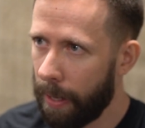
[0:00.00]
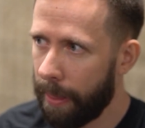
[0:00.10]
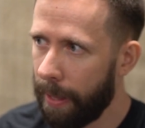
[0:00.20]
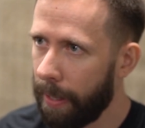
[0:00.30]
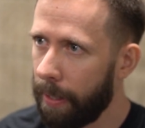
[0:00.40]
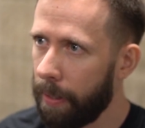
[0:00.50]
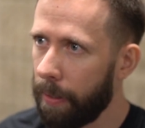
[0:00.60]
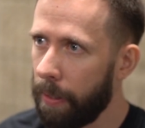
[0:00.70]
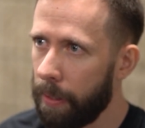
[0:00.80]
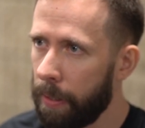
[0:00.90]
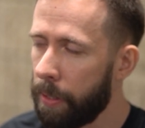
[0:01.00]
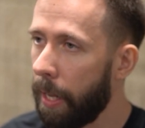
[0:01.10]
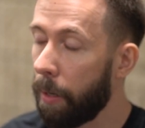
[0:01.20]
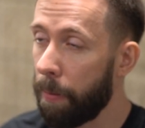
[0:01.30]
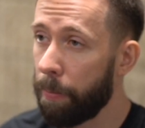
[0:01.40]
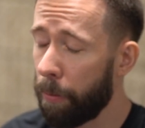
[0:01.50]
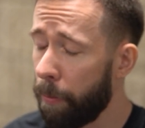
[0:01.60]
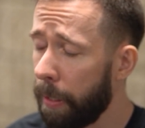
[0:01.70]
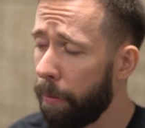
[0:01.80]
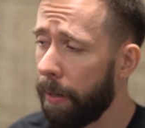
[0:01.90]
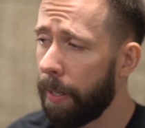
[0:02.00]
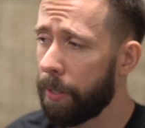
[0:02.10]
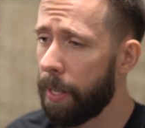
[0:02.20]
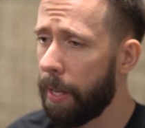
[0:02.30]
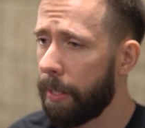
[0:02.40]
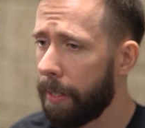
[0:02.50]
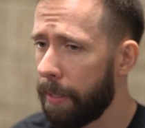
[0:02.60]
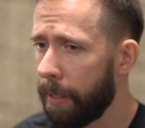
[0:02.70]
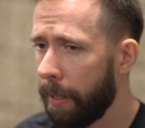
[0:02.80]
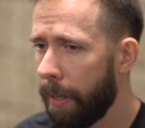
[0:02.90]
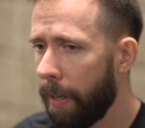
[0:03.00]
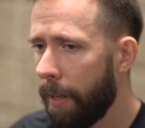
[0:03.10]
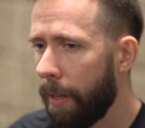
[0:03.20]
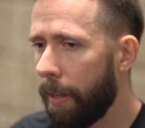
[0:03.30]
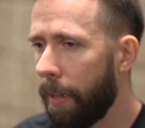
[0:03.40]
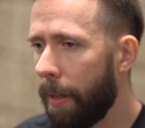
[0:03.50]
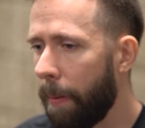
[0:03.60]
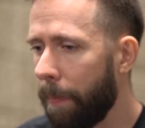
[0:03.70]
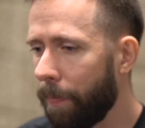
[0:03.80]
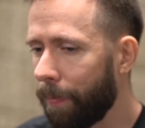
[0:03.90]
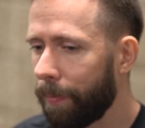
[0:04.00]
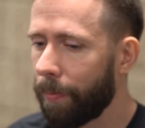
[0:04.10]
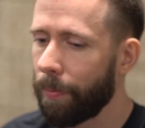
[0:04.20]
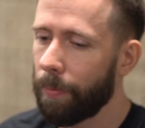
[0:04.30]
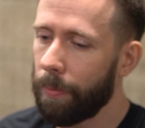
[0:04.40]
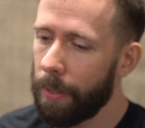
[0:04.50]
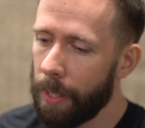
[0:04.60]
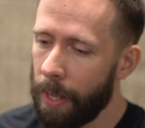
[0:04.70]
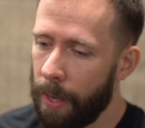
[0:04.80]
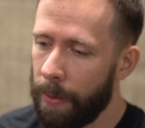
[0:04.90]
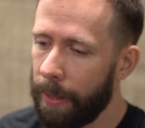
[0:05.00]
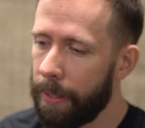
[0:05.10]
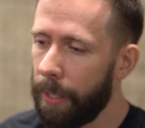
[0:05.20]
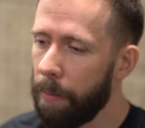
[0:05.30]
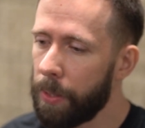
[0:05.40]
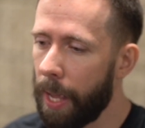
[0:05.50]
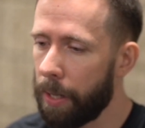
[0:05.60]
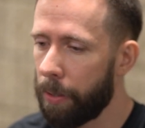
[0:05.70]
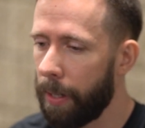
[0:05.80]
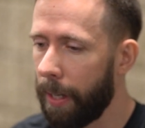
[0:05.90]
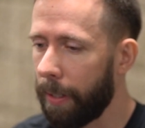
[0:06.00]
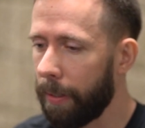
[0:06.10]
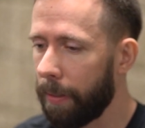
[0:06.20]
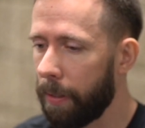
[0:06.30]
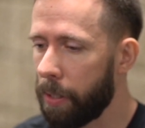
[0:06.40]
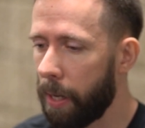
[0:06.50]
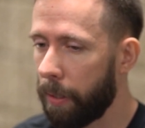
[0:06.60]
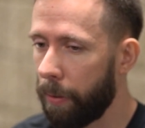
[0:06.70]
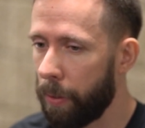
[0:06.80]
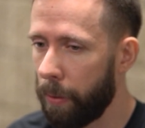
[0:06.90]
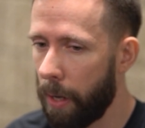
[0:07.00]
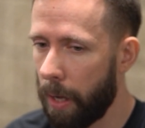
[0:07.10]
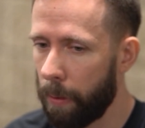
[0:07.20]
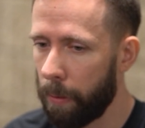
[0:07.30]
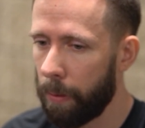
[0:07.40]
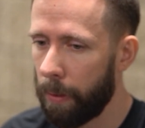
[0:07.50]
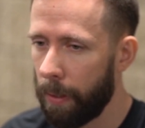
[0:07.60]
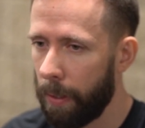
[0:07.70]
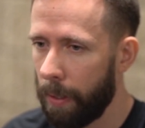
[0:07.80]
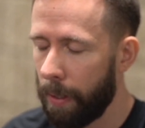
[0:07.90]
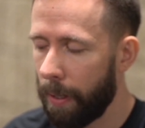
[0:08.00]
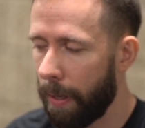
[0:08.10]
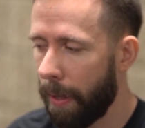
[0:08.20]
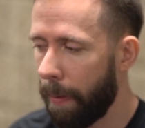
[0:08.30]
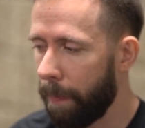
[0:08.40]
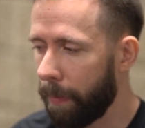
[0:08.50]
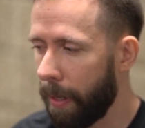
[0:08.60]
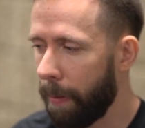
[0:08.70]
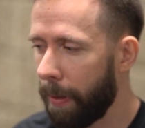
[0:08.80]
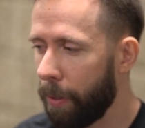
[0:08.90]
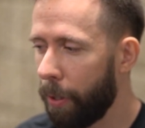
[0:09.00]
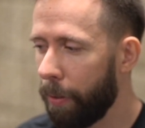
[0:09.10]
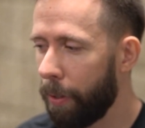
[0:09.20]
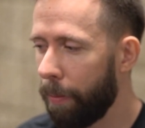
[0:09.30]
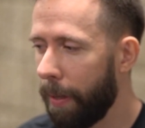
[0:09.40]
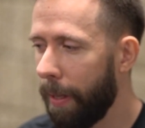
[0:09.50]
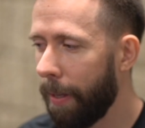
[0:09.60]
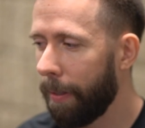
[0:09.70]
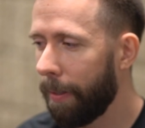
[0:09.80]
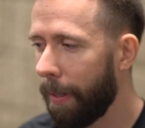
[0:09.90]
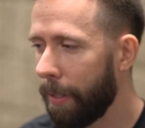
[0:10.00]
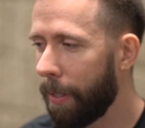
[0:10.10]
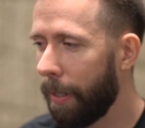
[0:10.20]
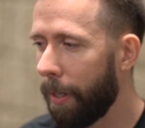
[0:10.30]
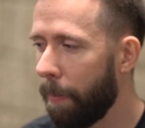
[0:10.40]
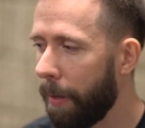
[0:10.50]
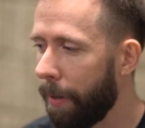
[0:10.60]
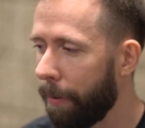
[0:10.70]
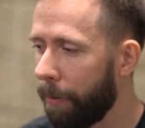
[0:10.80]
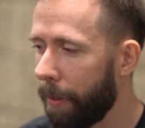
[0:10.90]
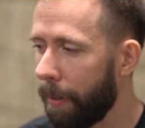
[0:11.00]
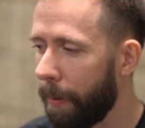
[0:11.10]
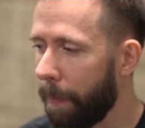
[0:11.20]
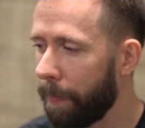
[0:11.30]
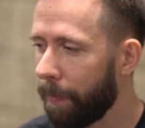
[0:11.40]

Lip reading: I think, is getting people really, really excited. The team's entering StarCraft II now. To me, it's a little bit of a